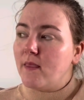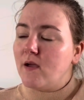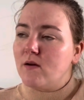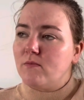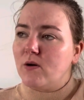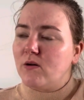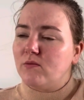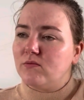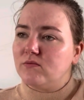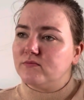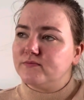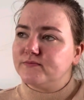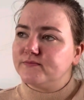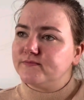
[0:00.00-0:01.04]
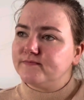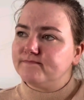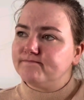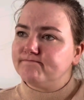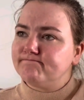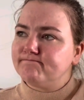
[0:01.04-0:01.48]
well,
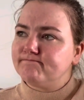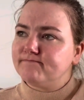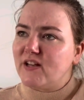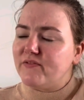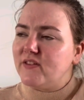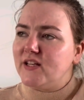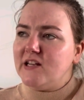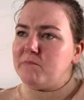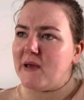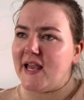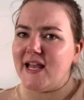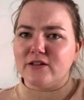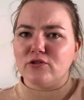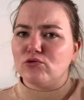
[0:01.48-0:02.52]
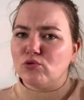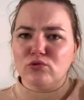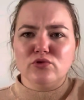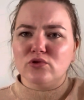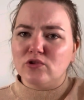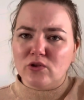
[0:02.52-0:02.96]
if they need paid,
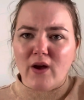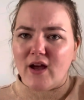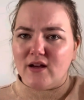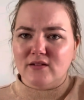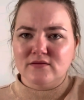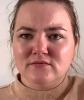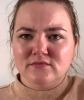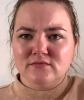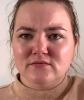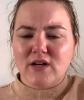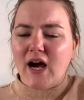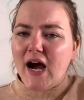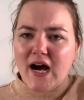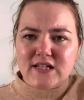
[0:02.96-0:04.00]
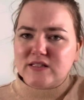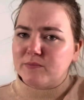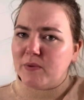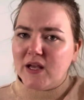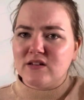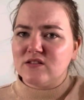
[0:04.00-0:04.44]
don't do it. Ask
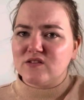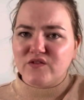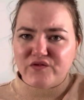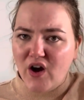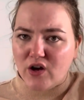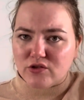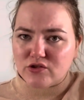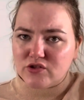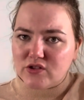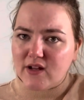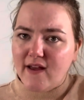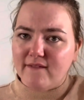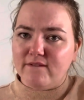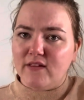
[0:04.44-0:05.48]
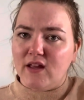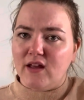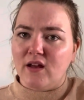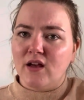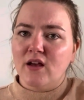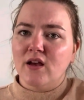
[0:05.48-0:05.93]
parents first if
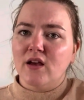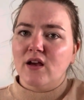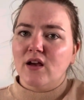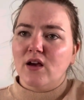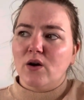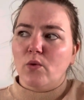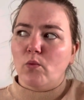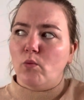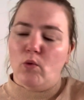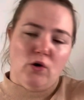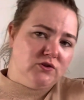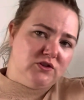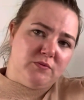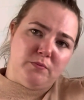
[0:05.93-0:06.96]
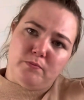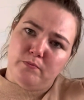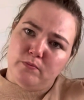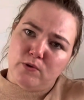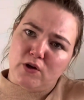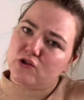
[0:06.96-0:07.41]
they want to
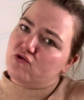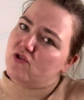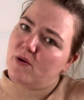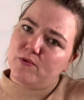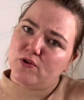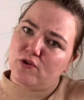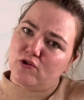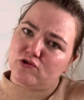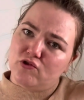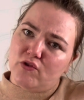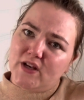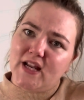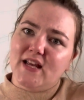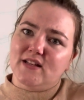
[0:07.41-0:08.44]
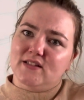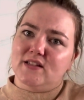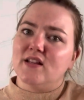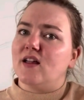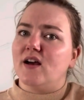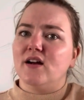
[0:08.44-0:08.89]
contribute or donate
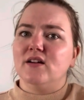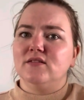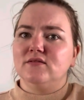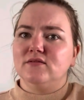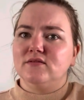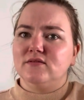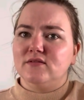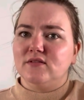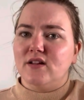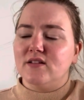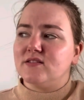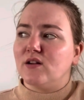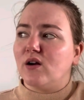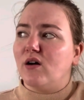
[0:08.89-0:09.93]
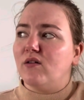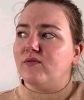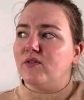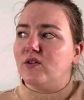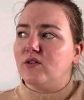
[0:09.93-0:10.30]
to that, instead of